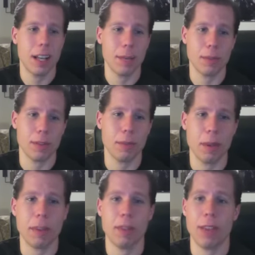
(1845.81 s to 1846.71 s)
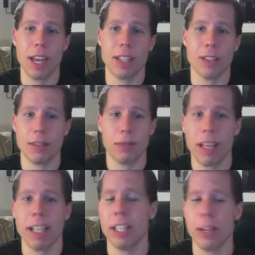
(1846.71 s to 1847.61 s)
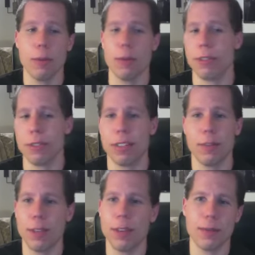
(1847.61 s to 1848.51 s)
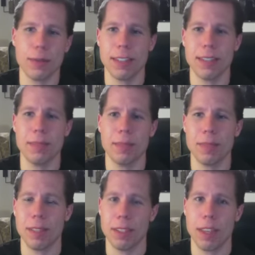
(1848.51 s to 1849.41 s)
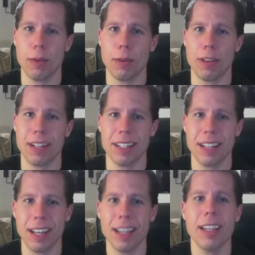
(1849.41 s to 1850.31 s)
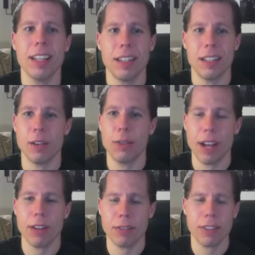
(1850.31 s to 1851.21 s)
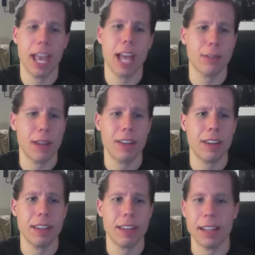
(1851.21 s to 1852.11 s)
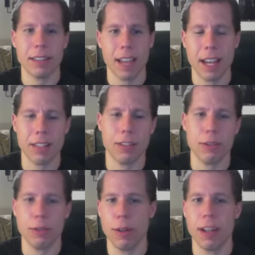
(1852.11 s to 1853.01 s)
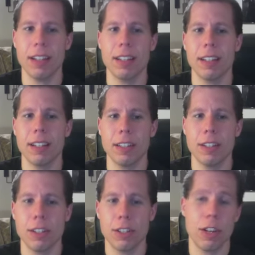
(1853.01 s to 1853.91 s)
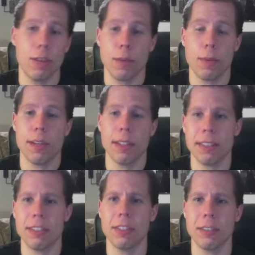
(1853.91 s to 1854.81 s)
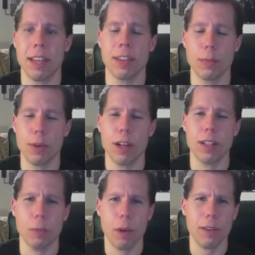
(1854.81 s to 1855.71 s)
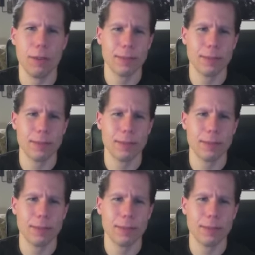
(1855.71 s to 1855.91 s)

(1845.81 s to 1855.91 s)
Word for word: So maybe the fans, like you, were just confused. And since they were in the greater Seattle area, they decided to cheer for Bree since she's Daniel Bryan's wife.